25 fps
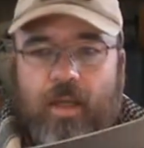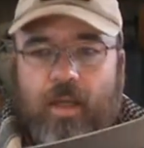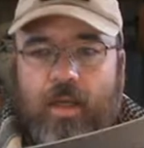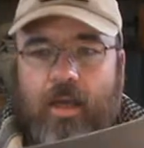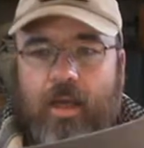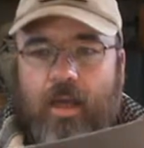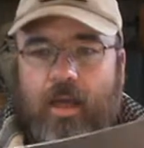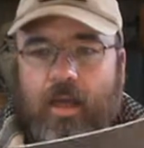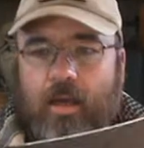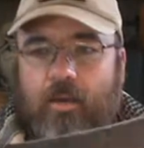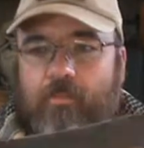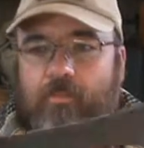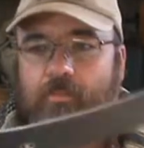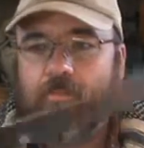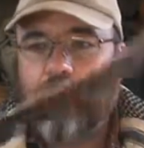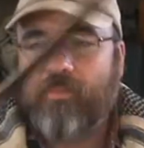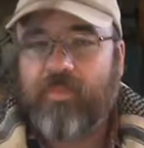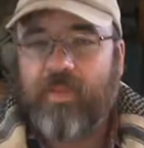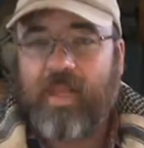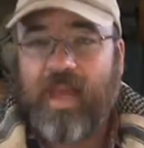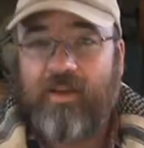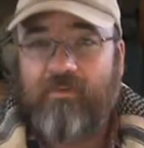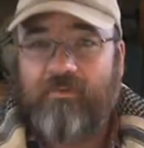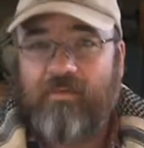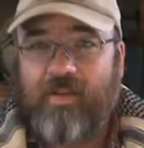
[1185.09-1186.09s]

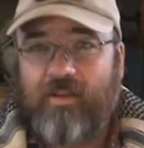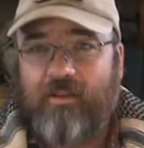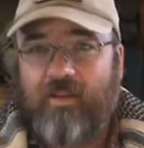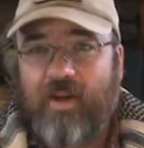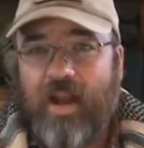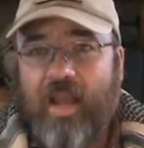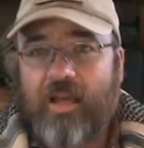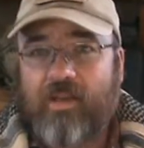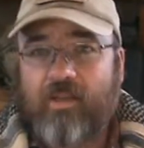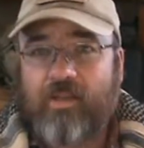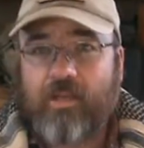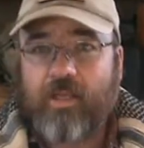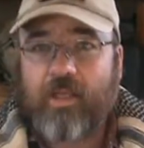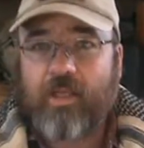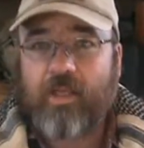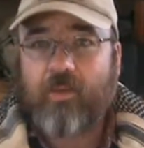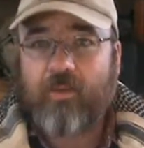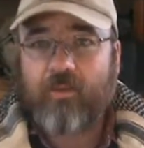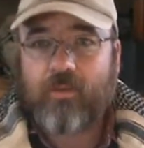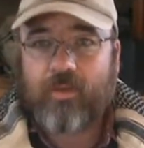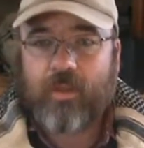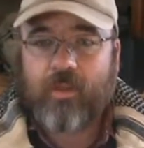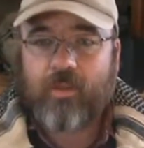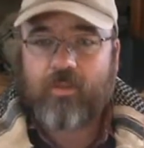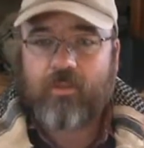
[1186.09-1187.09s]
I've never actually
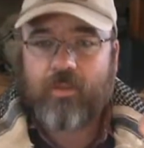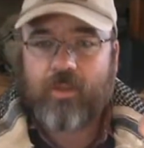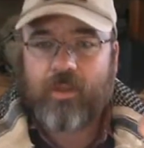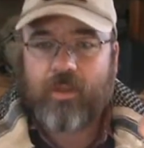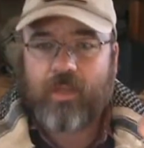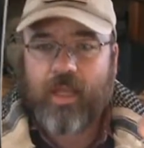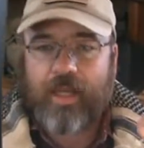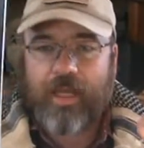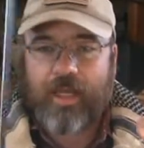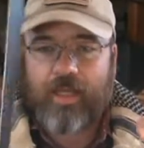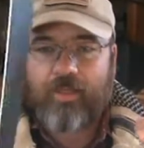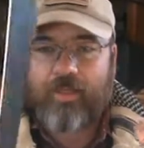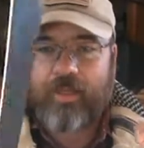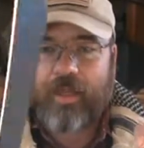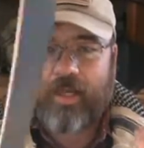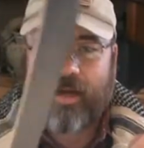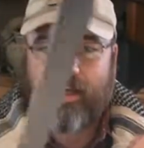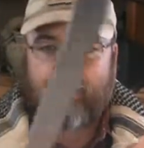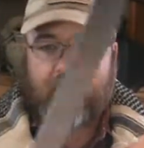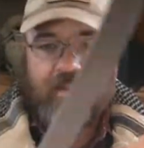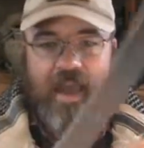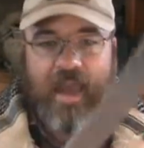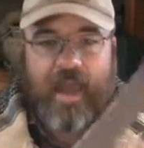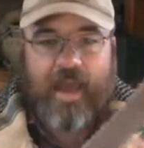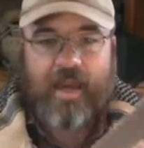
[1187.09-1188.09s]
used this one. Like I said,
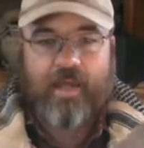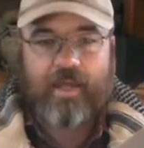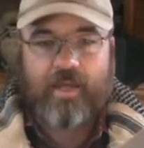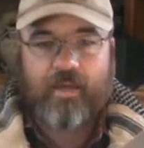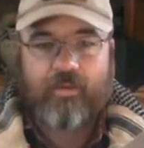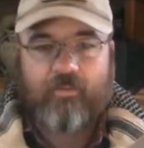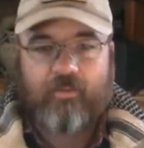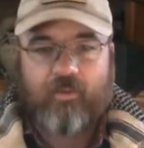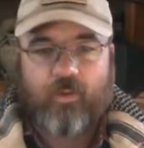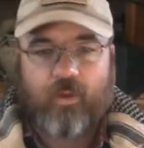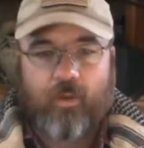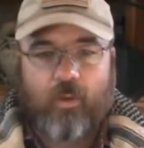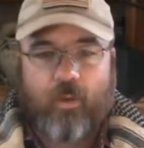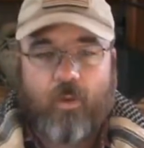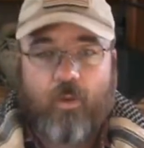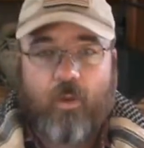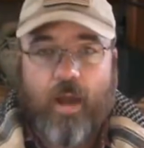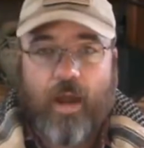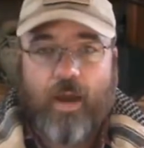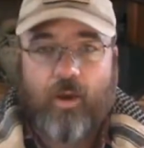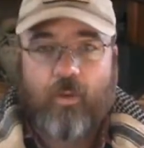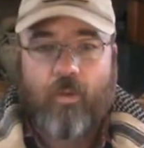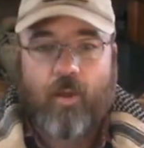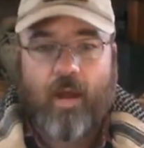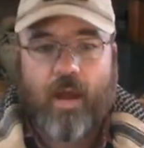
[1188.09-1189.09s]
I've had it for
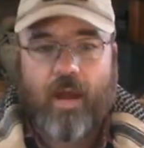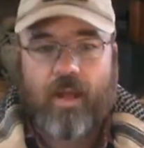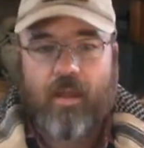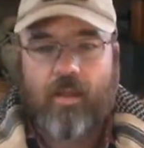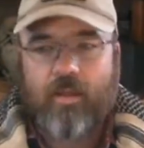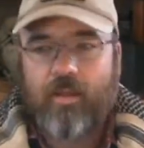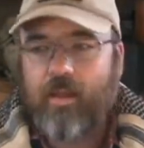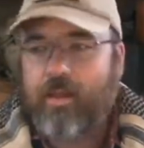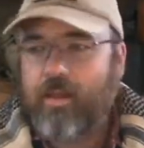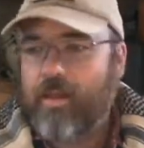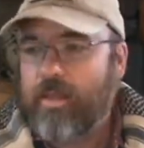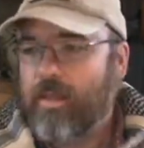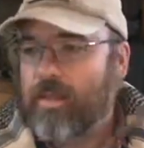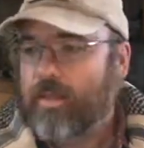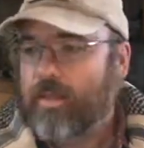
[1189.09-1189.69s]
quite a while.